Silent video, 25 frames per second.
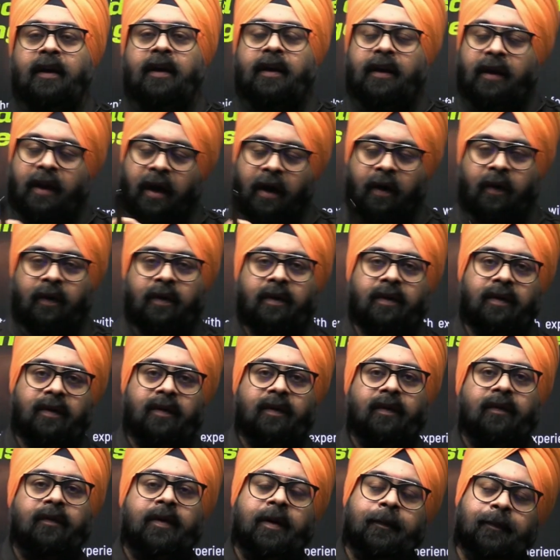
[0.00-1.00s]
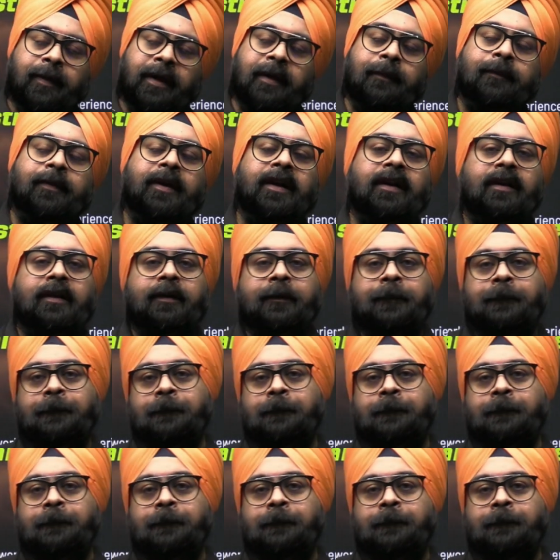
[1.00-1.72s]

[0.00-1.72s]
Now, we people,